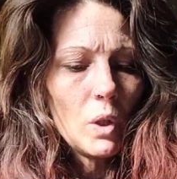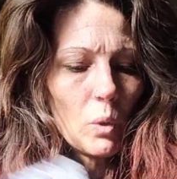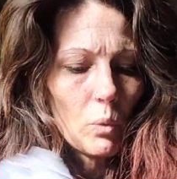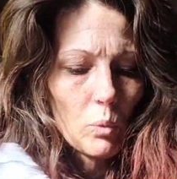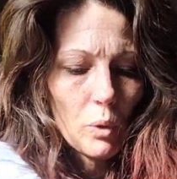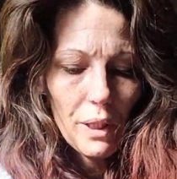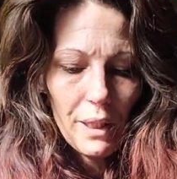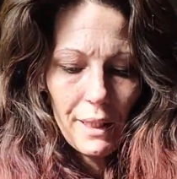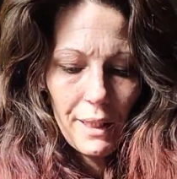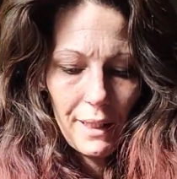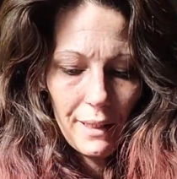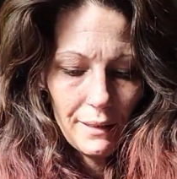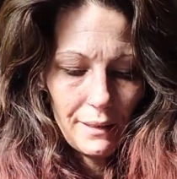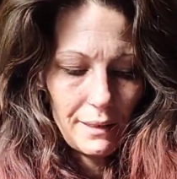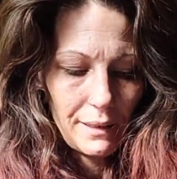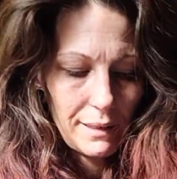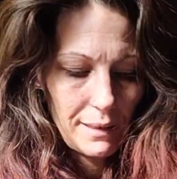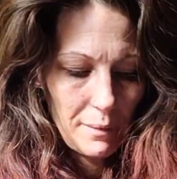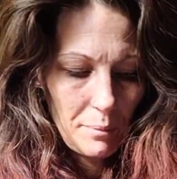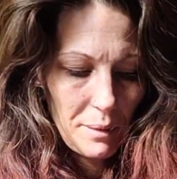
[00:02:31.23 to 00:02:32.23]
what
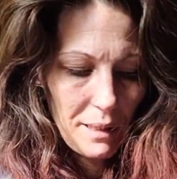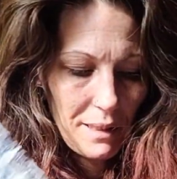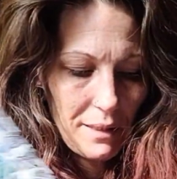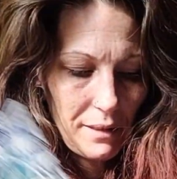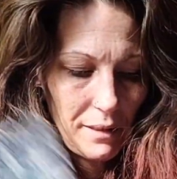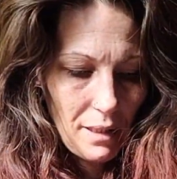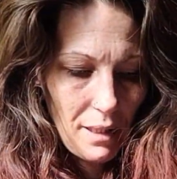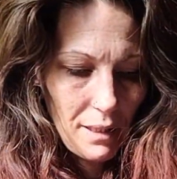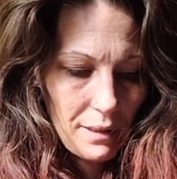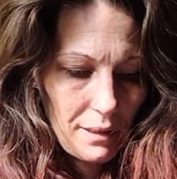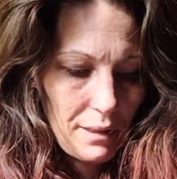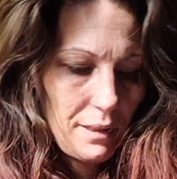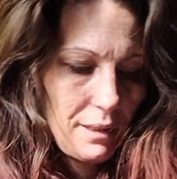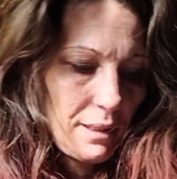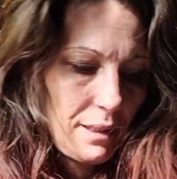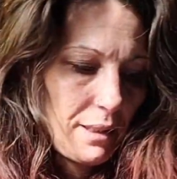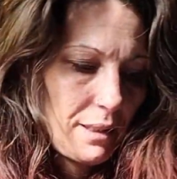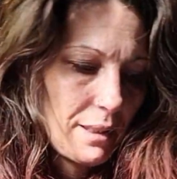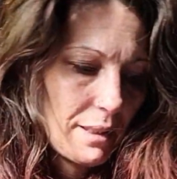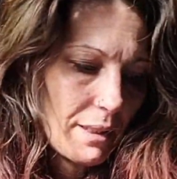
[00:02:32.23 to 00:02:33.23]
needs to be done
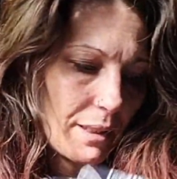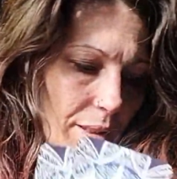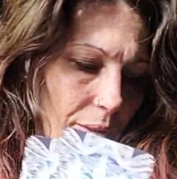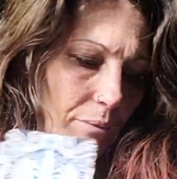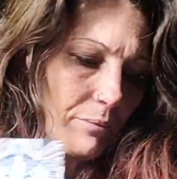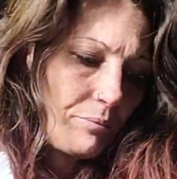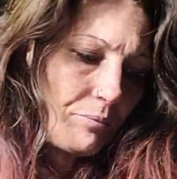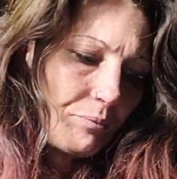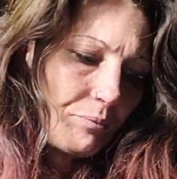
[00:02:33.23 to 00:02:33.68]
here,